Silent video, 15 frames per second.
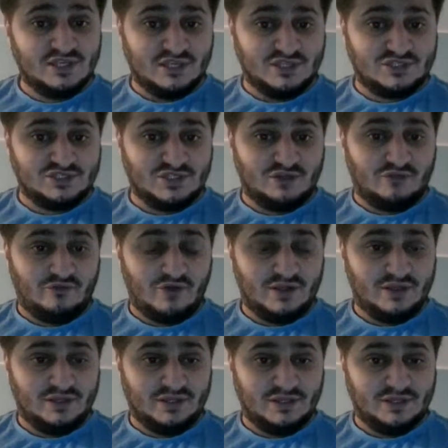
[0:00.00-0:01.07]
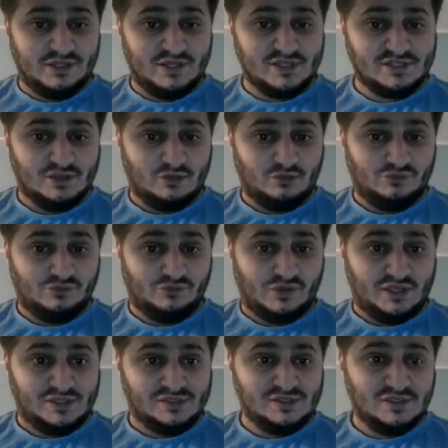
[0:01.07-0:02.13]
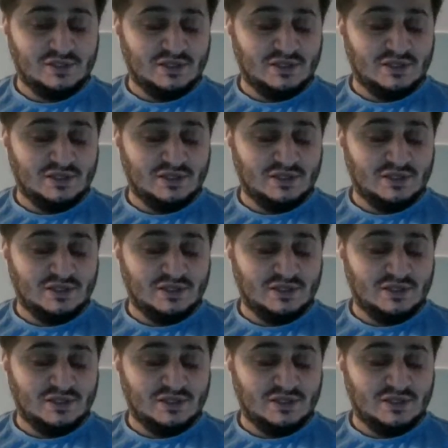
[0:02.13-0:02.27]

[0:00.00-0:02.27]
that's generated in this little device.